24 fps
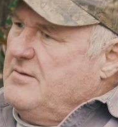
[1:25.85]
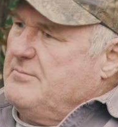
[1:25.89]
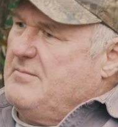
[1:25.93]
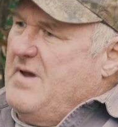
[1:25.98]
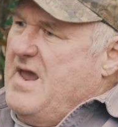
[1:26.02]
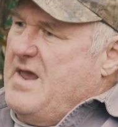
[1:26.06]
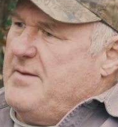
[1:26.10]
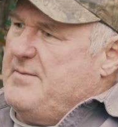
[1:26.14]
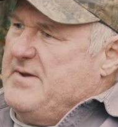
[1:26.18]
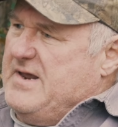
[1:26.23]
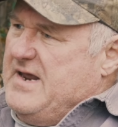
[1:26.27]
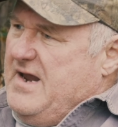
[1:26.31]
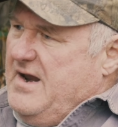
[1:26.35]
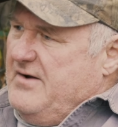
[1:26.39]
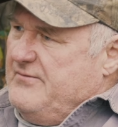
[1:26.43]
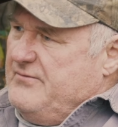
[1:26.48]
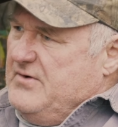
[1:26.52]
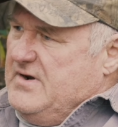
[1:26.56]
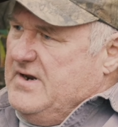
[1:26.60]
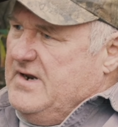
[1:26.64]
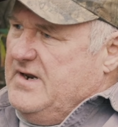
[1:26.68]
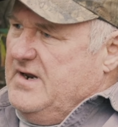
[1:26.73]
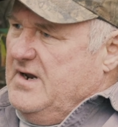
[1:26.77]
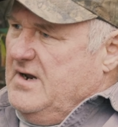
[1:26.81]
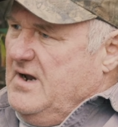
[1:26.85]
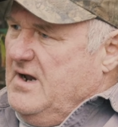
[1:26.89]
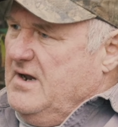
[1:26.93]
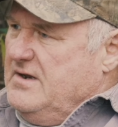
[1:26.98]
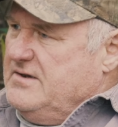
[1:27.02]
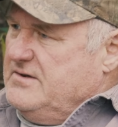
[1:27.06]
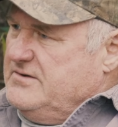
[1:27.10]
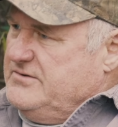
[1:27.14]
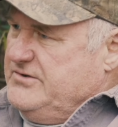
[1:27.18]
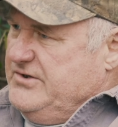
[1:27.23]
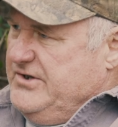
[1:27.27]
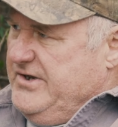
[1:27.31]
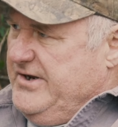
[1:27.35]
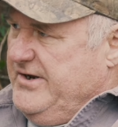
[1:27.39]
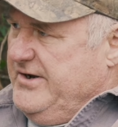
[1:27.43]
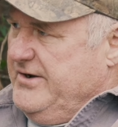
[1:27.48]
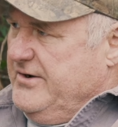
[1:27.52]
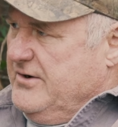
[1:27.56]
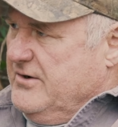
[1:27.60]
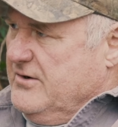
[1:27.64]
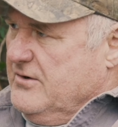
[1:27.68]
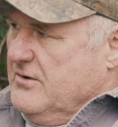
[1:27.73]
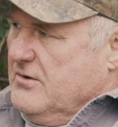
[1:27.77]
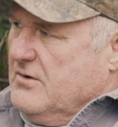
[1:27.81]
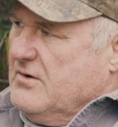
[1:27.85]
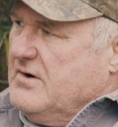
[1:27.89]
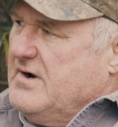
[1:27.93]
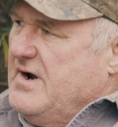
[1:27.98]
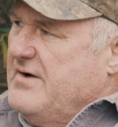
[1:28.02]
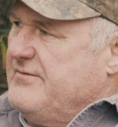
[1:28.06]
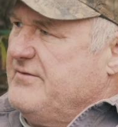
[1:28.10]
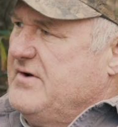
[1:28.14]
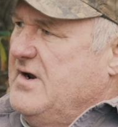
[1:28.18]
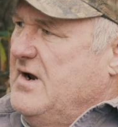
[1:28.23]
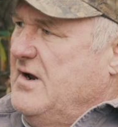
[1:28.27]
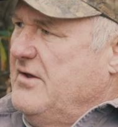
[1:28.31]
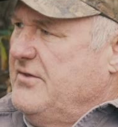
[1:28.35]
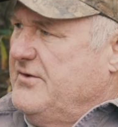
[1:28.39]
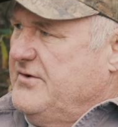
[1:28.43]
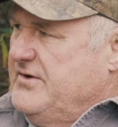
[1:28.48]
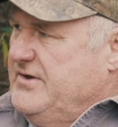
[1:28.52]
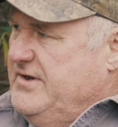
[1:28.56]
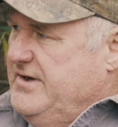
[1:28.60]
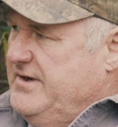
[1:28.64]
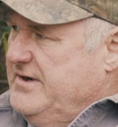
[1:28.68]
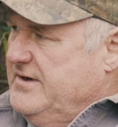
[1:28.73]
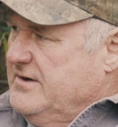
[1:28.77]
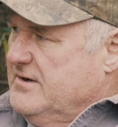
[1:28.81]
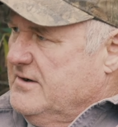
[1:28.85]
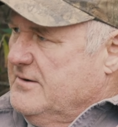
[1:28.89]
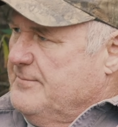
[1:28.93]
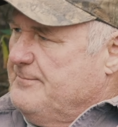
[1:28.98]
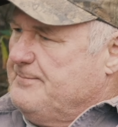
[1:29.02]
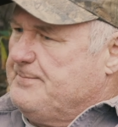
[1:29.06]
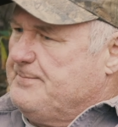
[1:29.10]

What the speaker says: maybe every year or every other year.